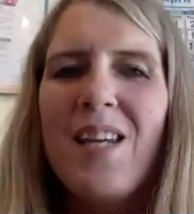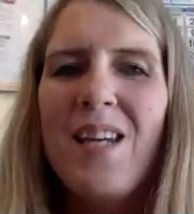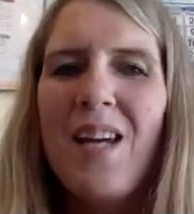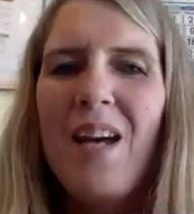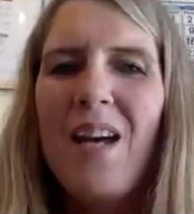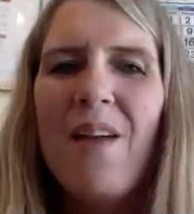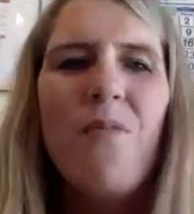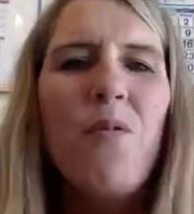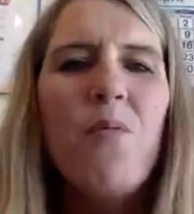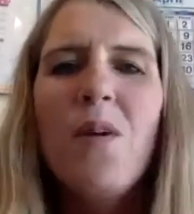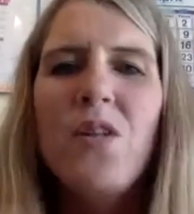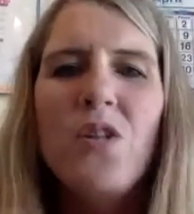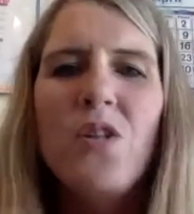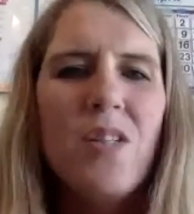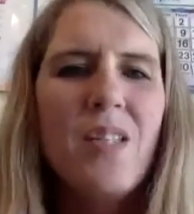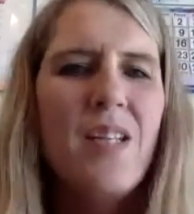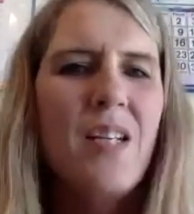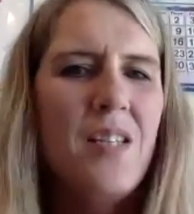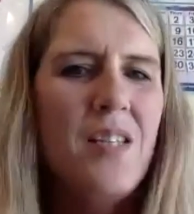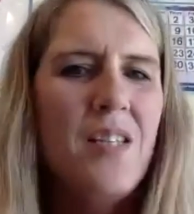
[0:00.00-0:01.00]
everyone
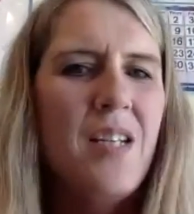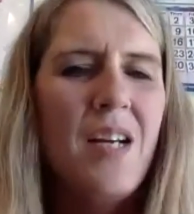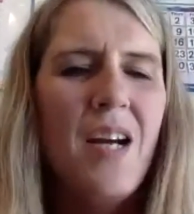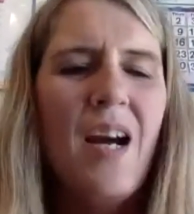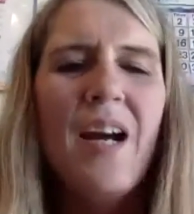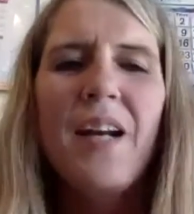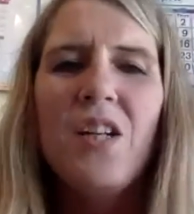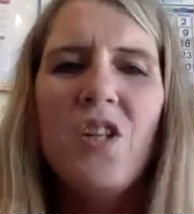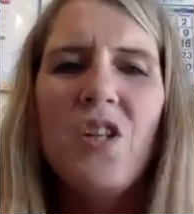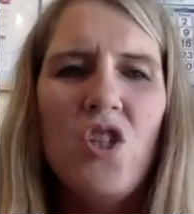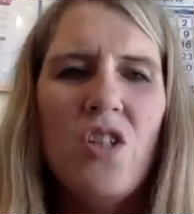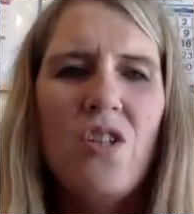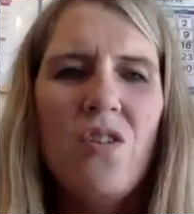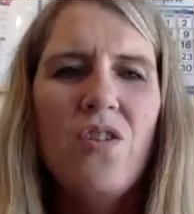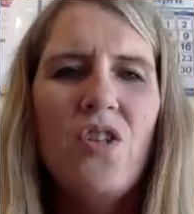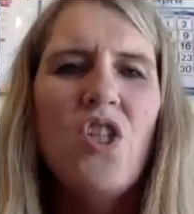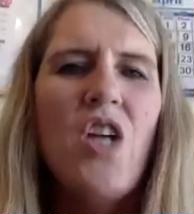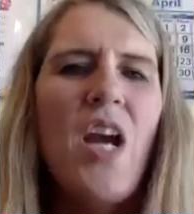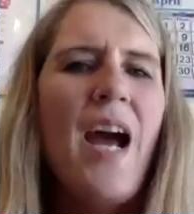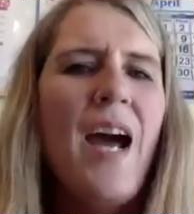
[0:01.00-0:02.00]
just gets to kind of
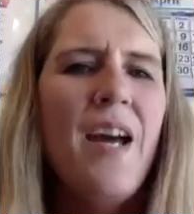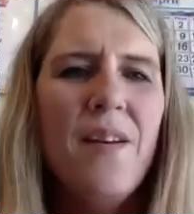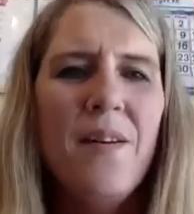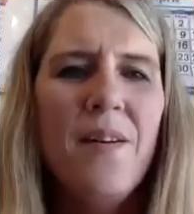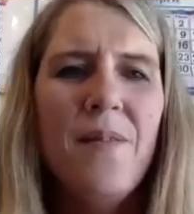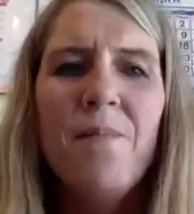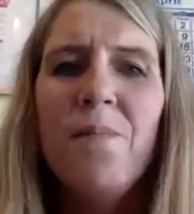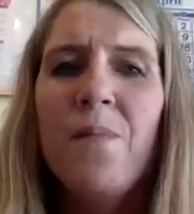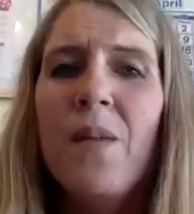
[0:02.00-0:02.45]
chat, and